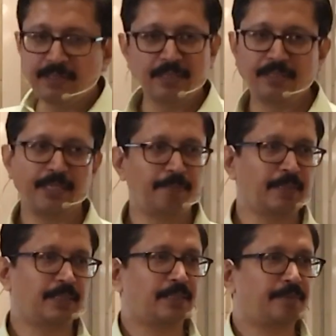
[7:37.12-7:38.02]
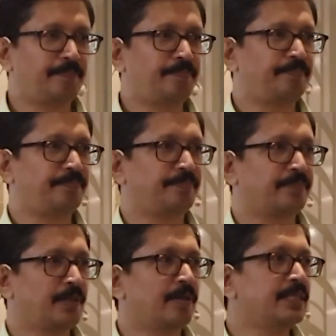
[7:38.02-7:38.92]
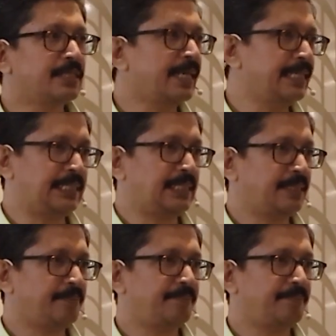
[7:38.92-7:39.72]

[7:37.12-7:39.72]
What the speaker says: with this statement or this condition.